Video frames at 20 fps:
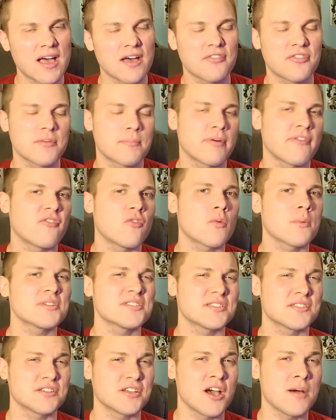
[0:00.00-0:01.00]
the
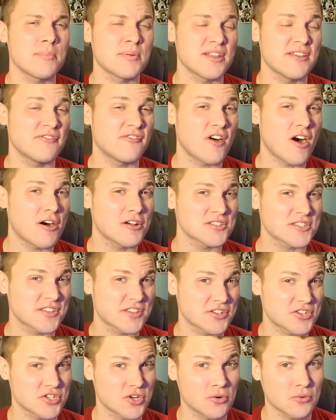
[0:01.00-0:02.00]
performance of the company falls on
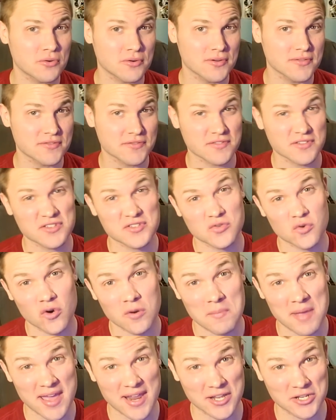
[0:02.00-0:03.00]
the shoulders of the store
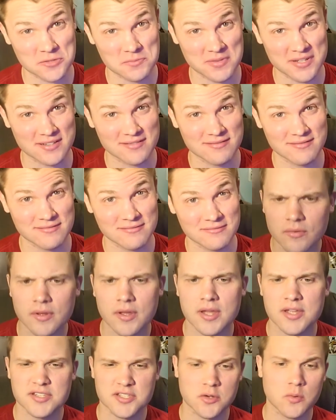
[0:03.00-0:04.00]
management.
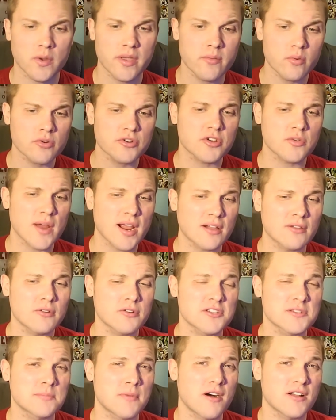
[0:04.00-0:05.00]
So we were directly
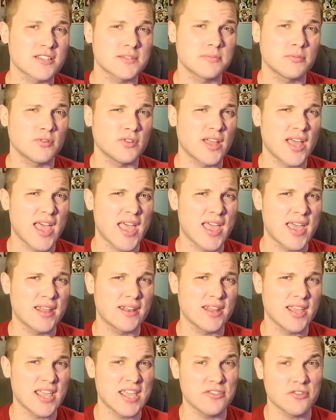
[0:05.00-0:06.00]
responsible and
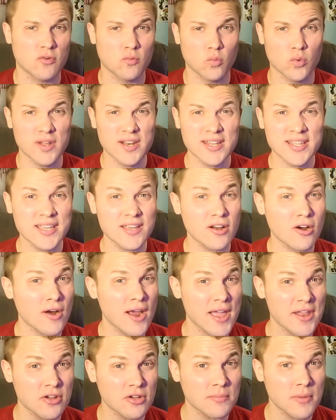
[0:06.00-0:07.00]
either wouldn't get our
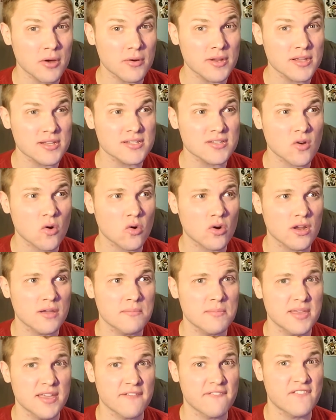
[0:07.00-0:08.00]
annual bonus or it'd
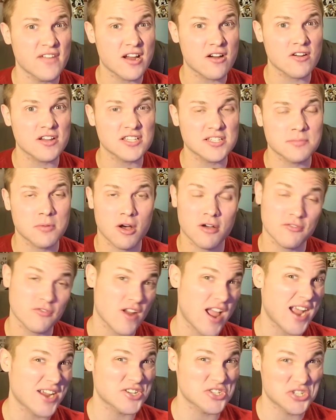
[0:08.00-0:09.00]
be a very small
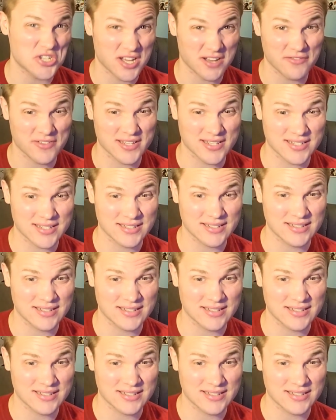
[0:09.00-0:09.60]
fraction of it.